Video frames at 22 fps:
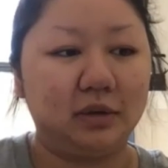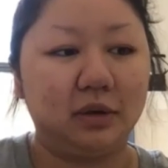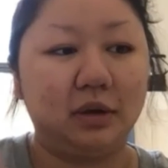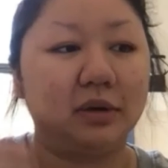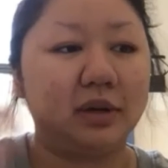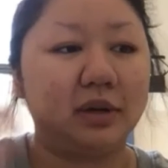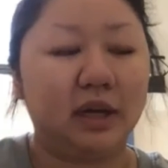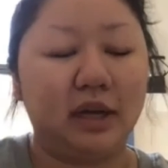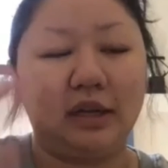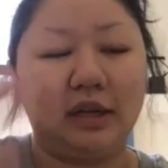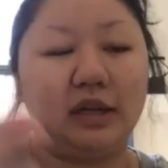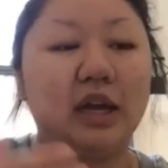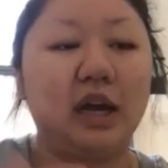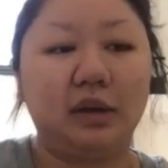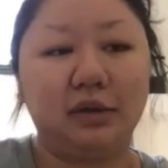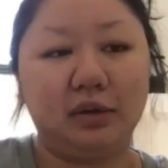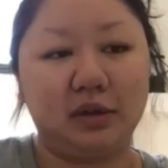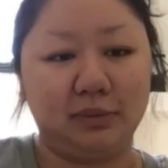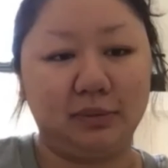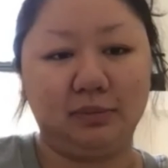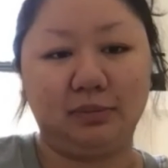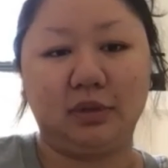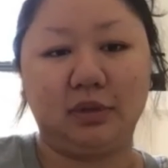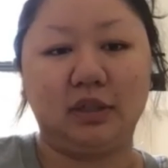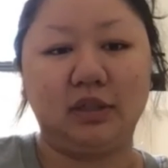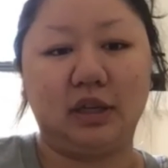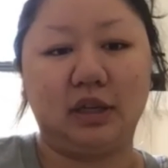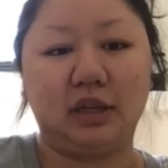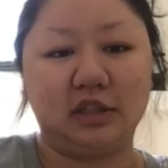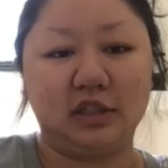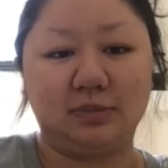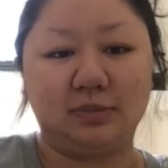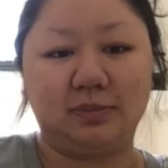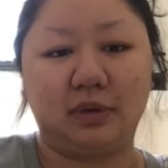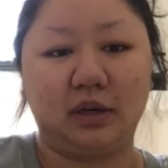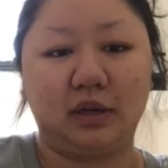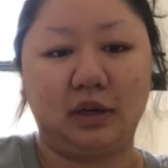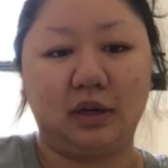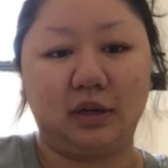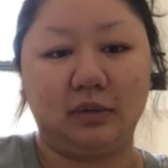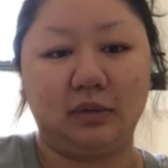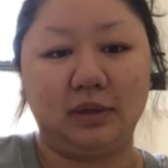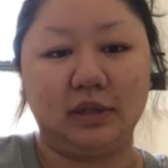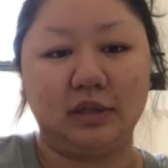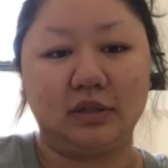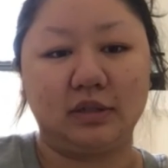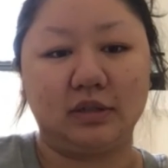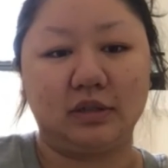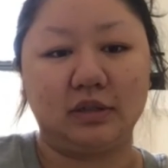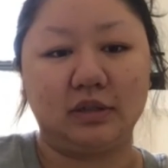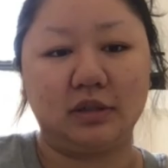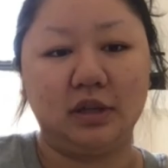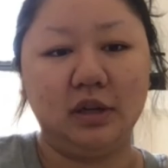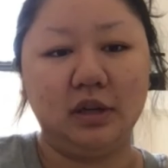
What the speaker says: okay, now you can conduct this part of your research.